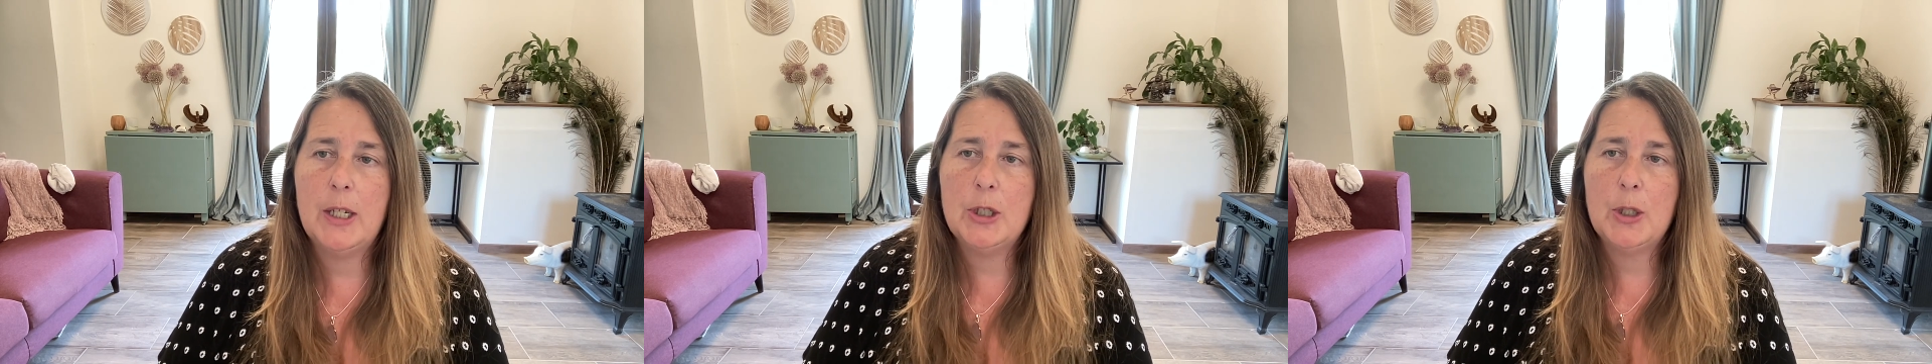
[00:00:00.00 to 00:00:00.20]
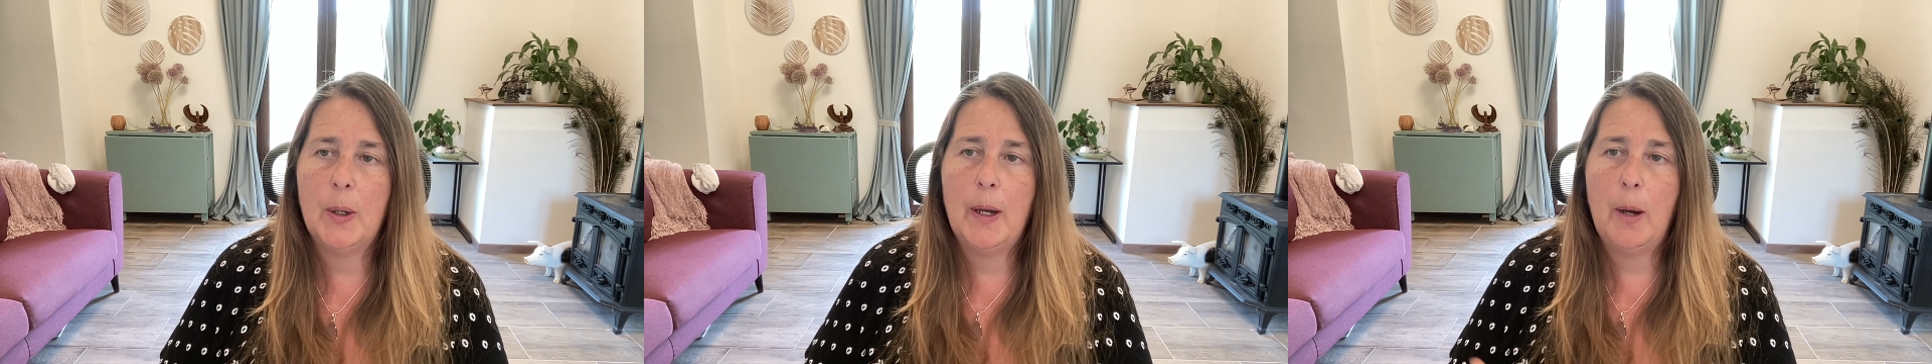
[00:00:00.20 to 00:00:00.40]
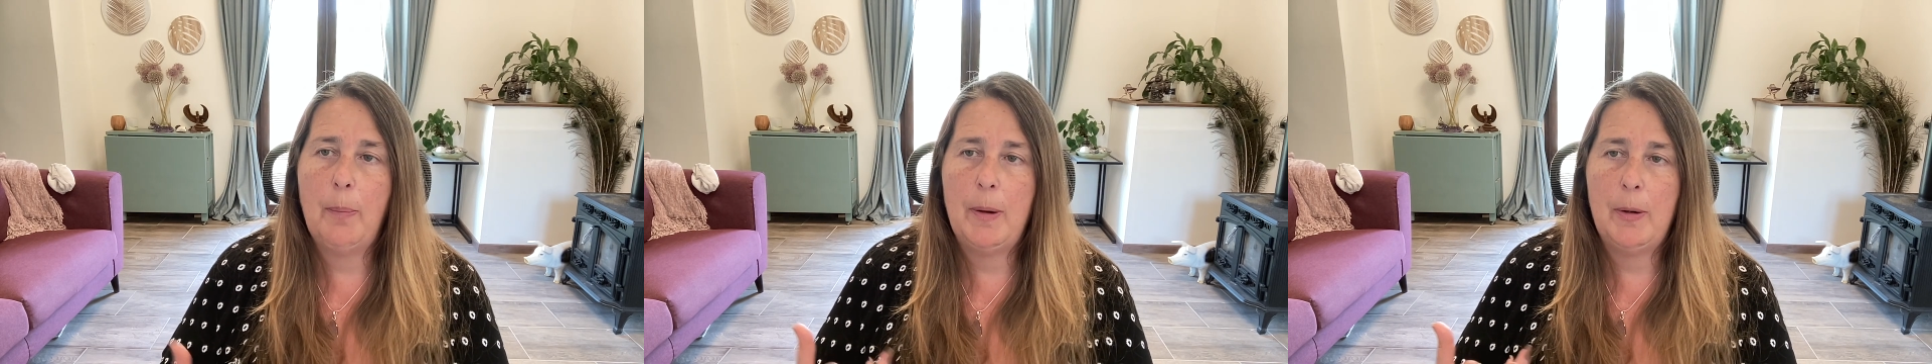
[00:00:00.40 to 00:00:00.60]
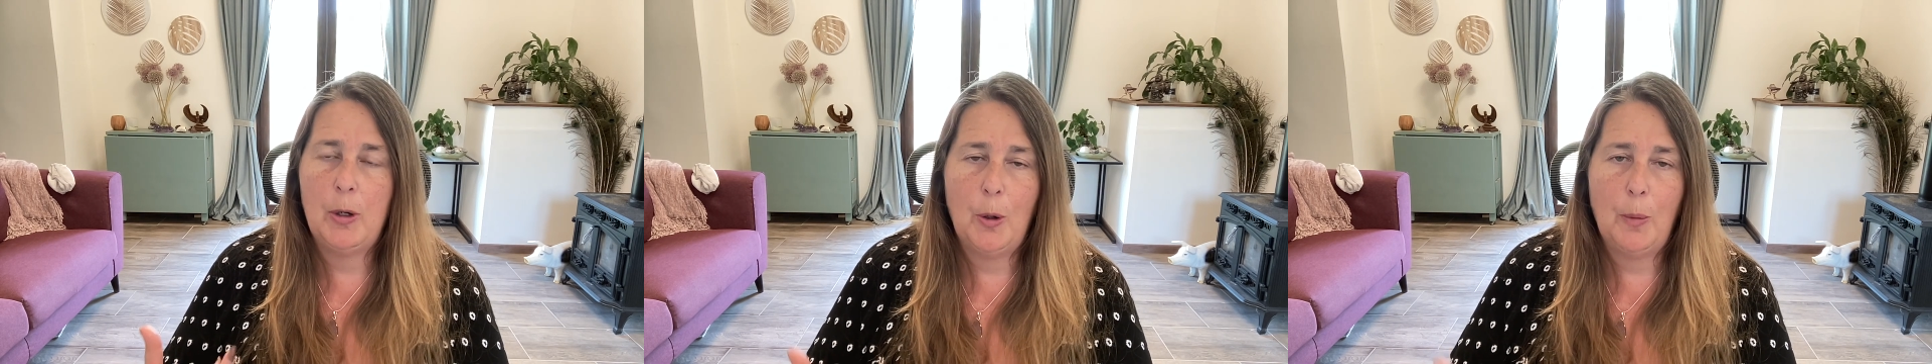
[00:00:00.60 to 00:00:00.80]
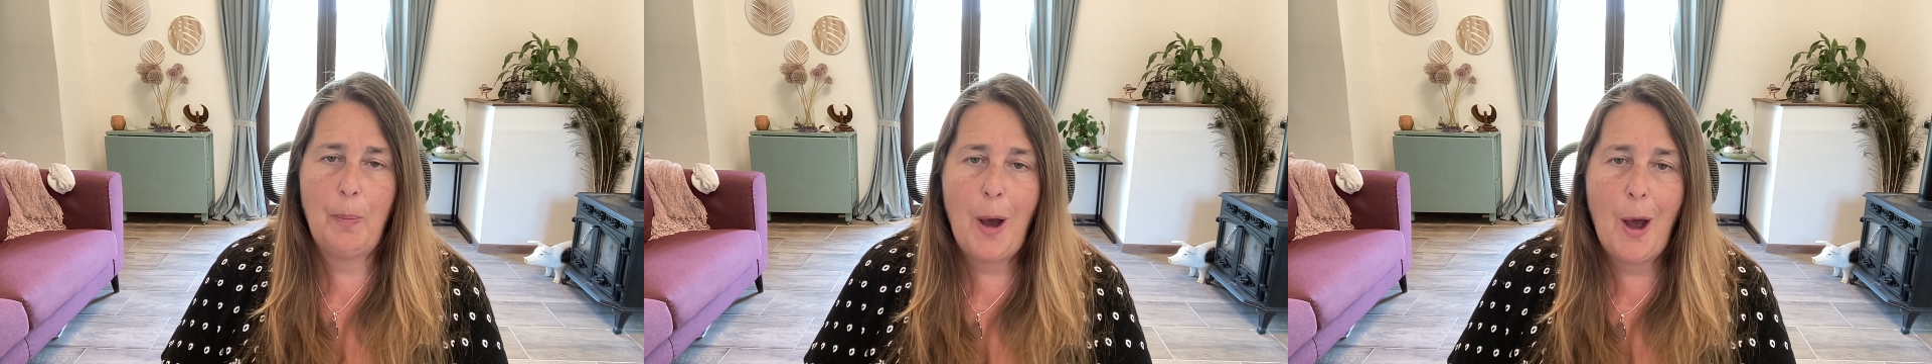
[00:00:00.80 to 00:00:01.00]
showing up in
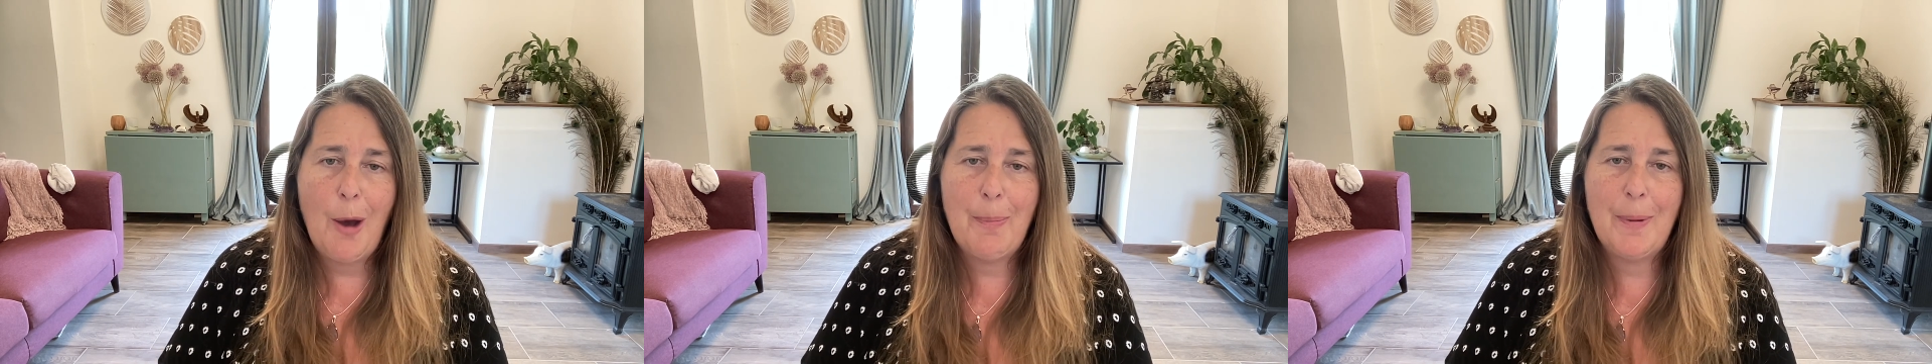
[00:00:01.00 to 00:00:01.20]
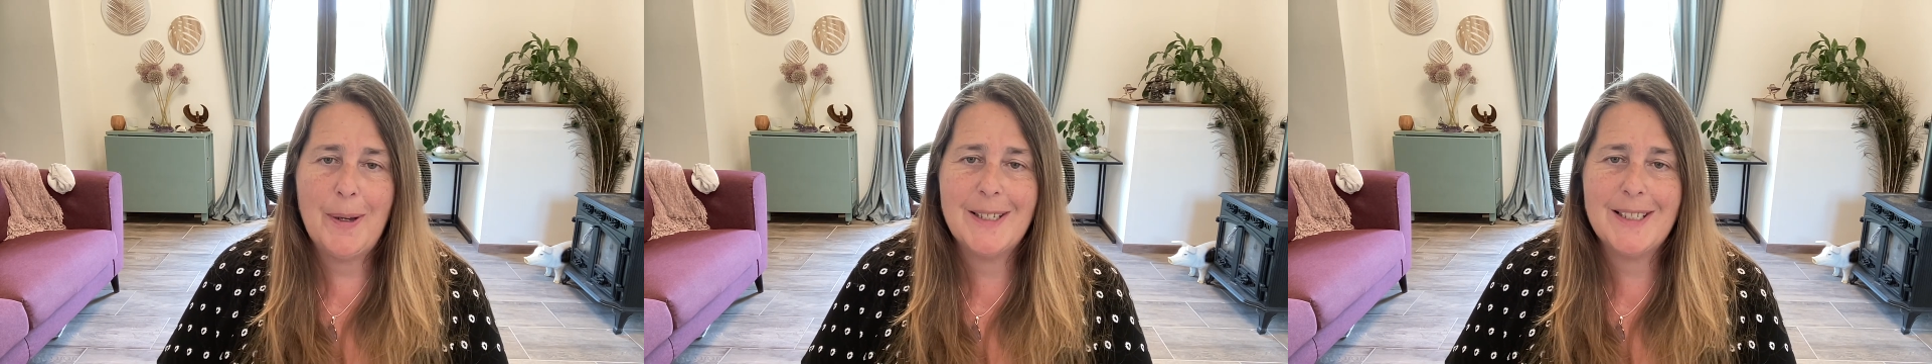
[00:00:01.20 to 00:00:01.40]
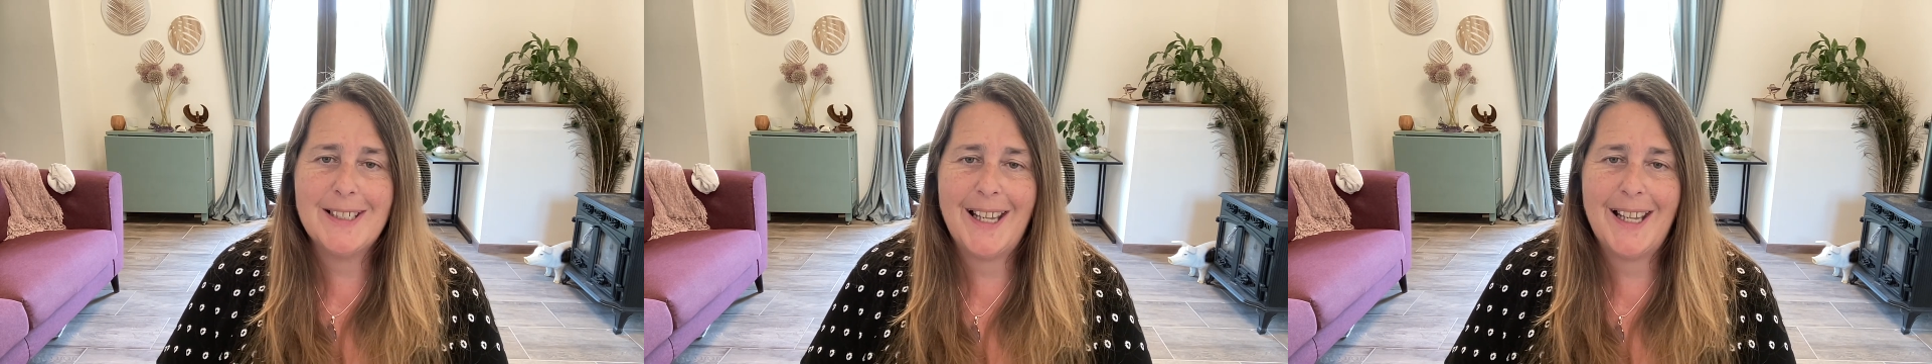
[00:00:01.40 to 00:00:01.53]
your purpose